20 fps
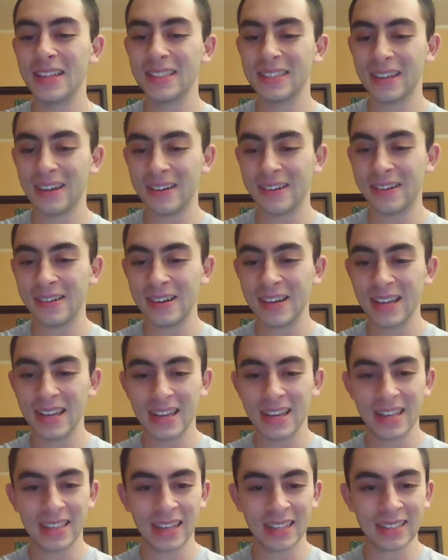So
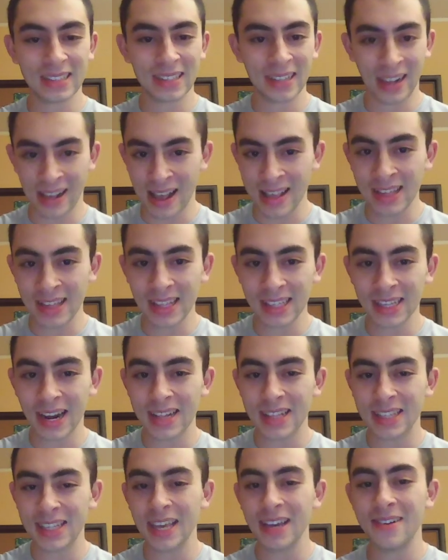I think that's
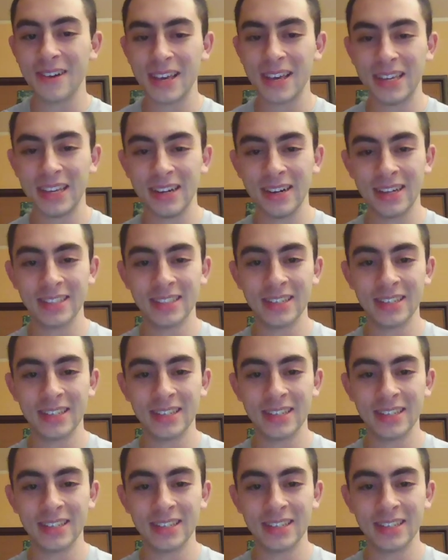kind of the takeaway here.